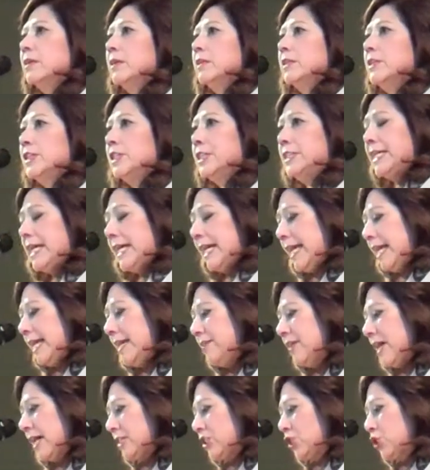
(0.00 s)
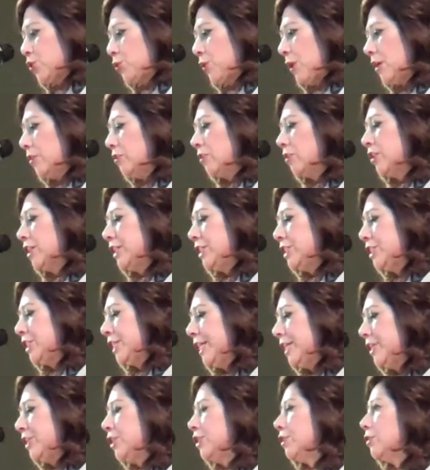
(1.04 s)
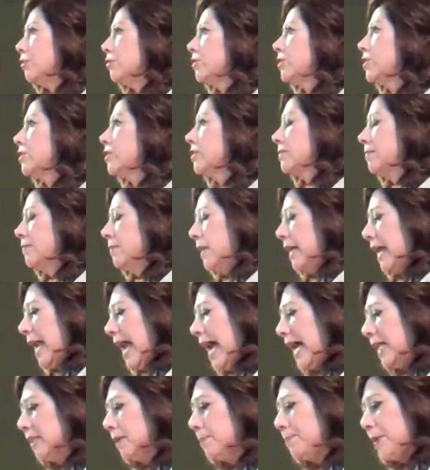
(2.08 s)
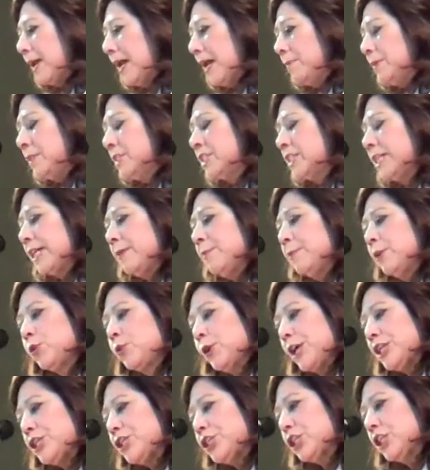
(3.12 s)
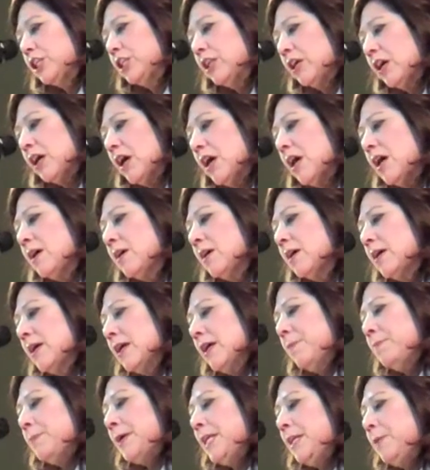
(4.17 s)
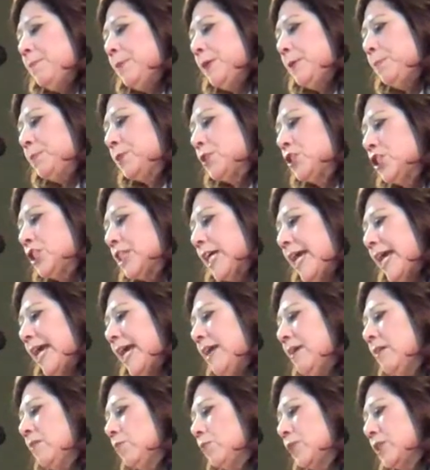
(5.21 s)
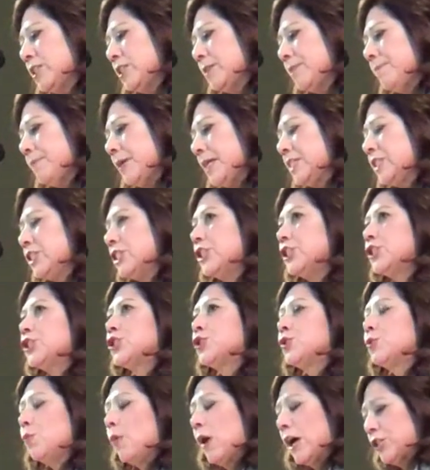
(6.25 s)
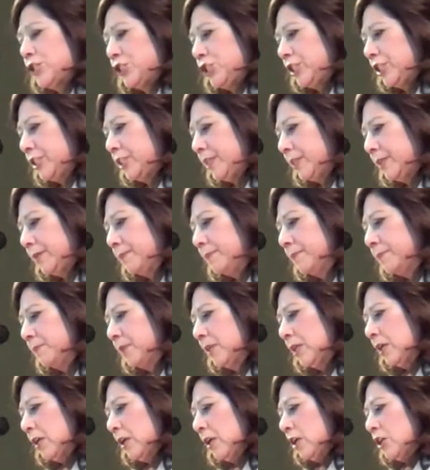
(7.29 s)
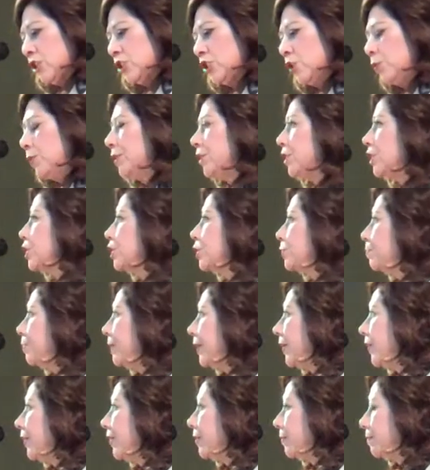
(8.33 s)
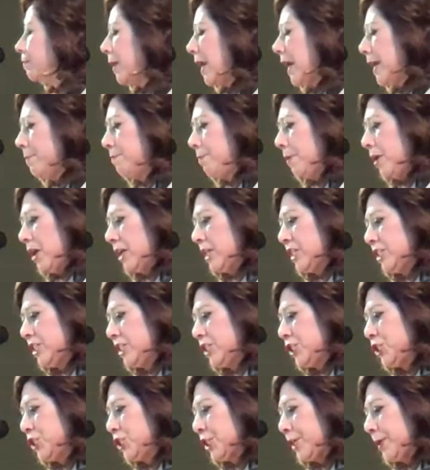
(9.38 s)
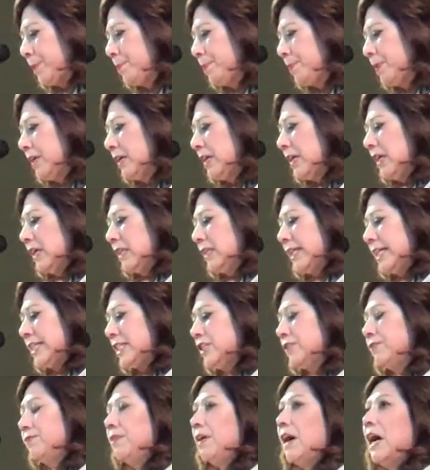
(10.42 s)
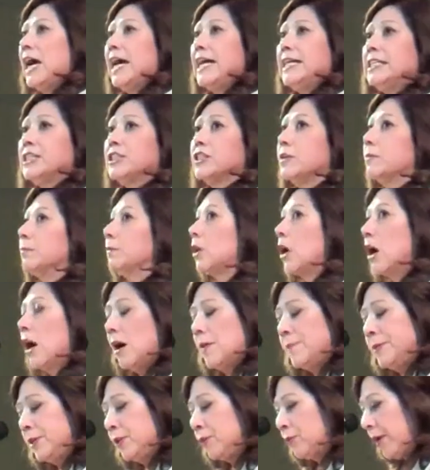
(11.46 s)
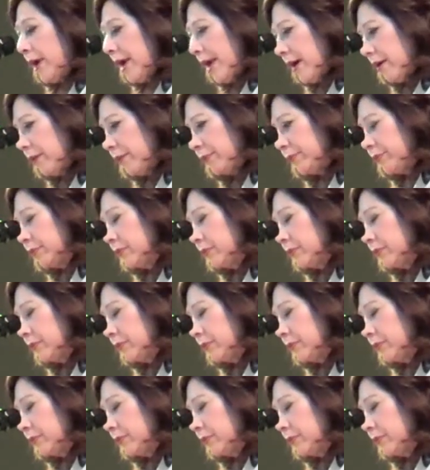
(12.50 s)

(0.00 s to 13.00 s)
Today, that struggle continues. Alabama's immigration law, many people say, was a message to Washington. So in the spirit of bipartisanship, let's find some common ground.